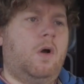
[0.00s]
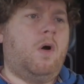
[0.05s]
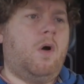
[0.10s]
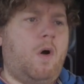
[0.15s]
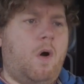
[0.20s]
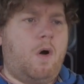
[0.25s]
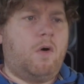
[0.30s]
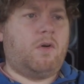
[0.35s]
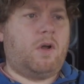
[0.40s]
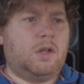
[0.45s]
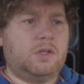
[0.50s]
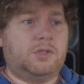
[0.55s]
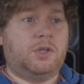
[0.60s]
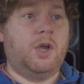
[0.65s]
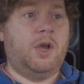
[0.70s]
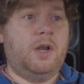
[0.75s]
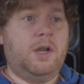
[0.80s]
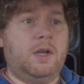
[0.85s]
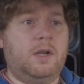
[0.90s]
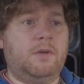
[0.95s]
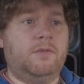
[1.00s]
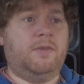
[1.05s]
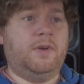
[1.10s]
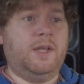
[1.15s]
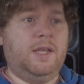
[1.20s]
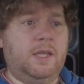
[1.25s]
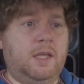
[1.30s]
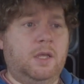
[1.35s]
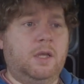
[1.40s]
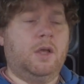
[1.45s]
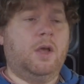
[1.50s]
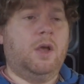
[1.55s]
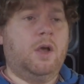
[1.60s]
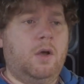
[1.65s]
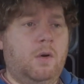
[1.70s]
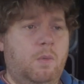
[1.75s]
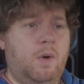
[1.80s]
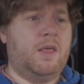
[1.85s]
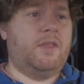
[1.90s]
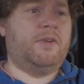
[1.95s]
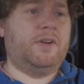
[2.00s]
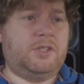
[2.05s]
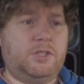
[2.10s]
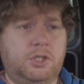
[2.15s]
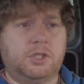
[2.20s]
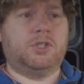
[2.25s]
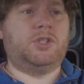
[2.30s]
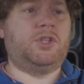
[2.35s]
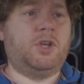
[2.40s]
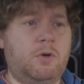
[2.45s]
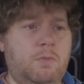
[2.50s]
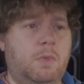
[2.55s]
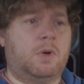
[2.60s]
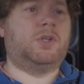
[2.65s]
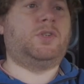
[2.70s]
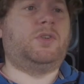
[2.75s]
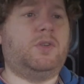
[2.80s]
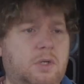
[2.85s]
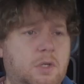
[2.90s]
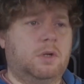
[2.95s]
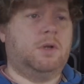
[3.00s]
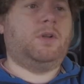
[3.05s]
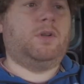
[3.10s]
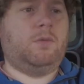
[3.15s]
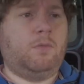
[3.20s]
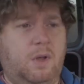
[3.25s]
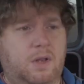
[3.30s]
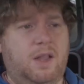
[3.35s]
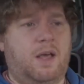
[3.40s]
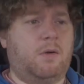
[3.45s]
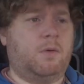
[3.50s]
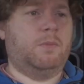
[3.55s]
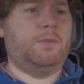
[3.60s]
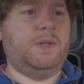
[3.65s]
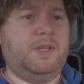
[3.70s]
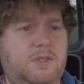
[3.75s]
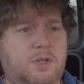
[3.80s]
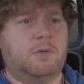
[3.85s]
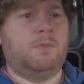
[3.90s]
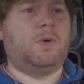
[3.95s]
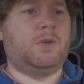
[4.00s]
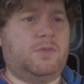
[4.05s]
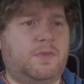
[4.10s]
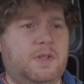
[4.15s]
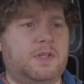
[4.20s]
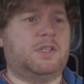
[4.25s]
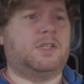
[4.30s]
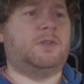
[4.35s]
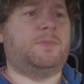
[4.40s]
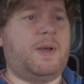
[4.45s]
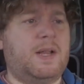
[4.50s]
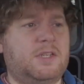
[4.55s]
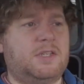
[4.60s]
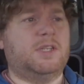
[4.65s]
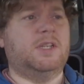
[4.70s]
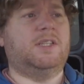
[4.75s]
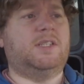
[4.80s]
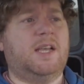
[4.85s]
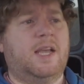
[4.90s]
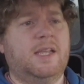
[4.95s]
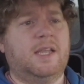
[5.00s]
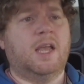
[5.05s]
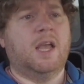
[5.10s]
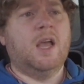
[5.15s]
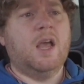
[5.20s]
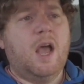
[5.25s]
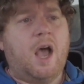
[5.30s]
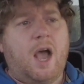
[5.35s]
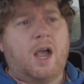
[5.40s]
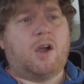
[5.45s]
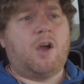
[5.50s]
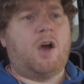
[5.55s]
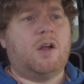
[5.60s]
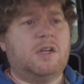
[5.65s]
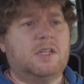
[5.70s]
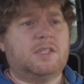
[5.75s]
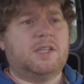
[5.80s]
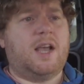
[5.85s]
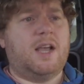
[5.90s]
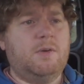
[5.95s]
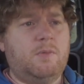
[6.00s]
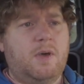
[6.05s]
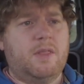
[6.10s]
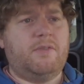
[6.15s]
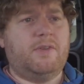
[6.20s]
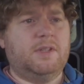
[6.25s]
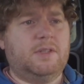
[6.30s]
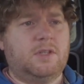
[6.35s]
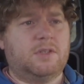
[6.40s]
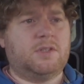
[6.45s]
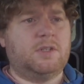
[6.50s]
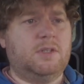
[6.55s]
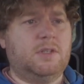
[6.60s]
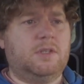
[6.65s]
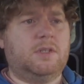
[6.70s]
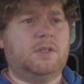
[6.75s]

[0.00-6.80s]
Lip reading: or alternatively, whether it's just too much, well, that would be too much for the suspension to take. I can't decide whether it doesn't.